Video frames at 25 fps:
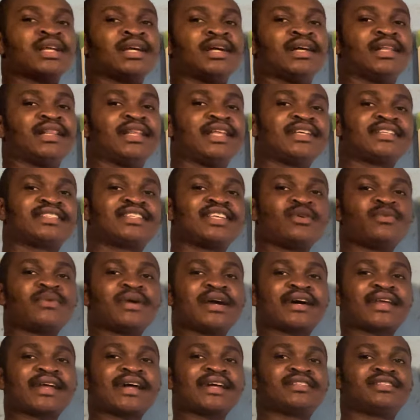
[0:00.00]
Let's say we
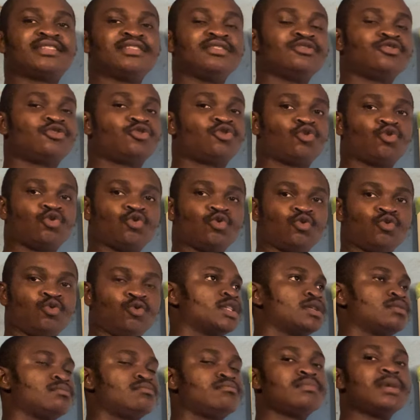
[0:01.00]
are writing to
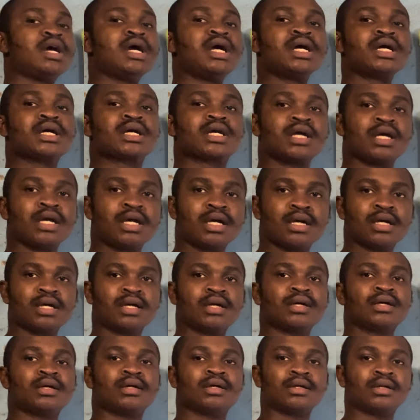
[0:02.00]
Mbeke
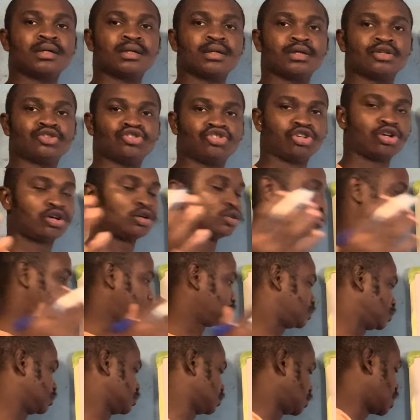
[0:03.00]
John.
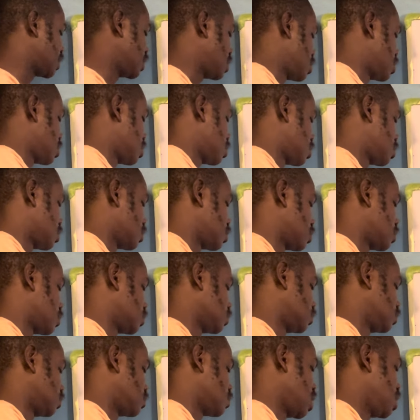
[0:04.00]

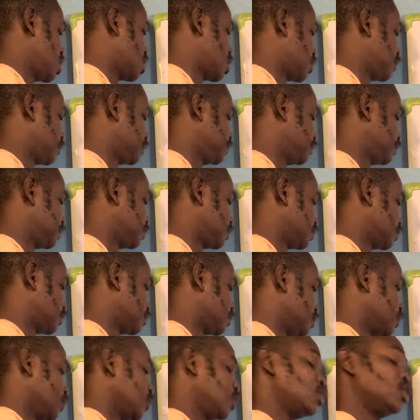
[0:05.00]
Mbeke.
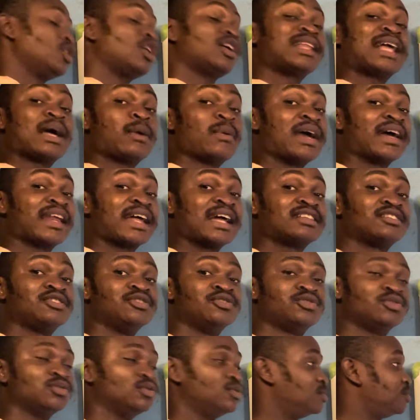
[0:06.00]
No, not that we are writing
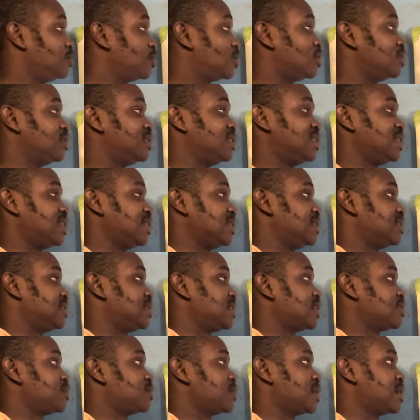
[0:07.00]
to, because this is a
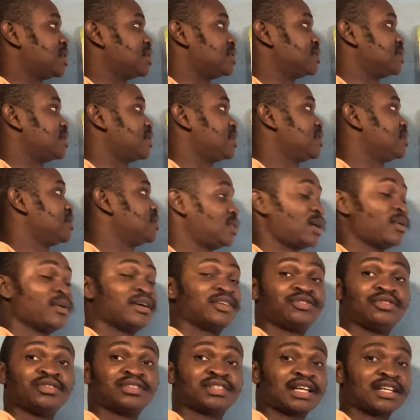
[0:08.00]
search warrant. Yeah, we are
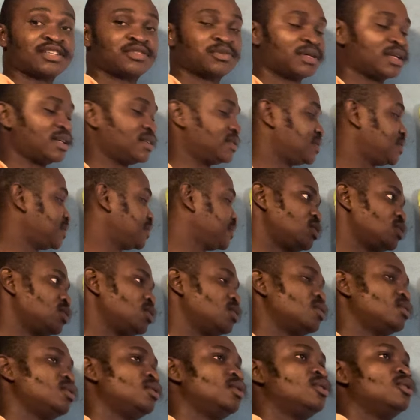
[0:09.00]
doing search warrant.
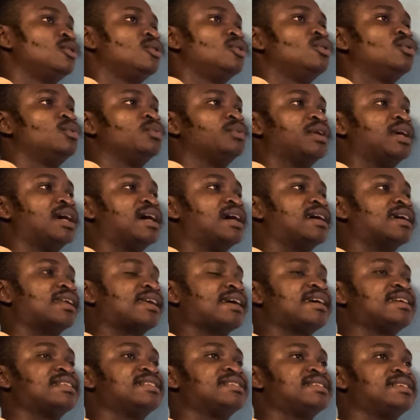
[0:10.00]
So we are
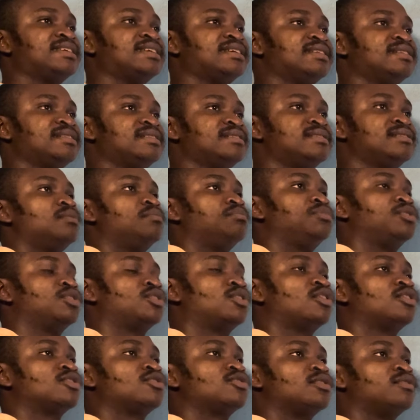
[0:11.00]
writing
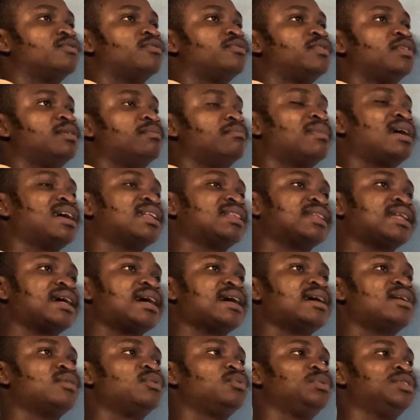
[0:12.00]
because of a
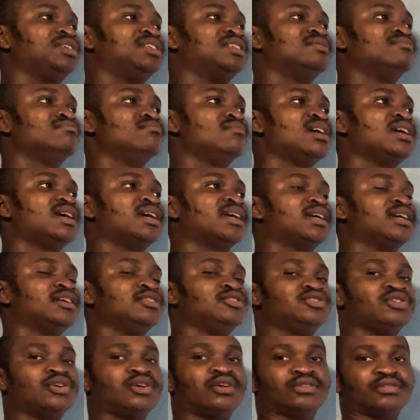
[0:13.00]
matter with Mbeke
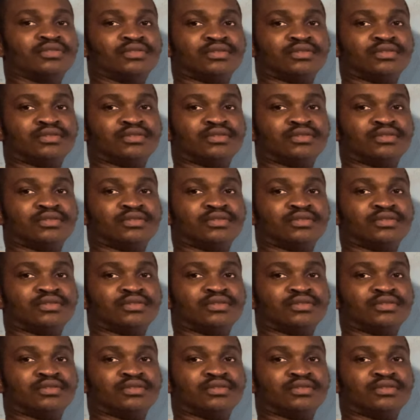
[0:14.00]
John.